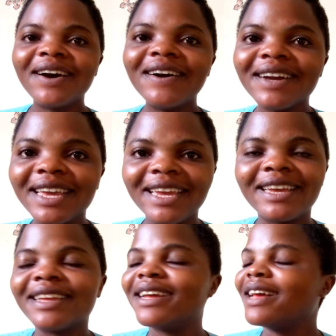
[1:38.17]

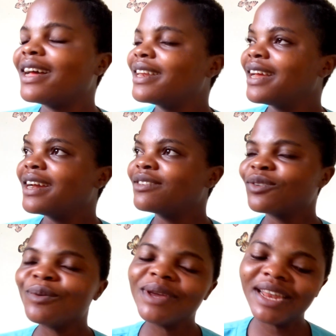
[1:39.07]
Okay, there are
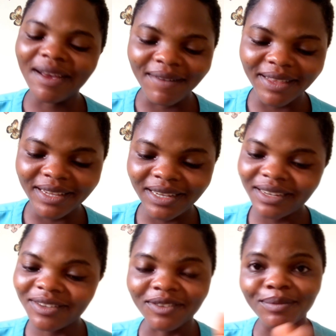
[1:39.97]
so many
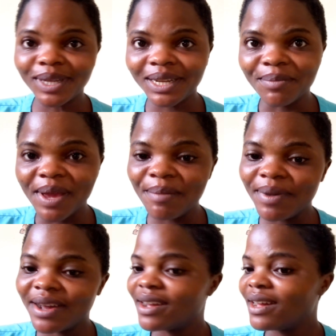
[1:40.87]
advantages of being a
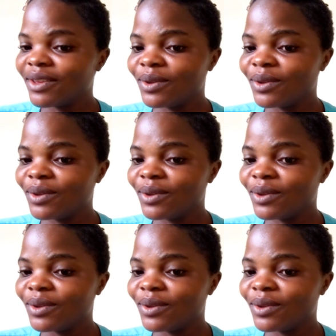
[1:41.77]
member.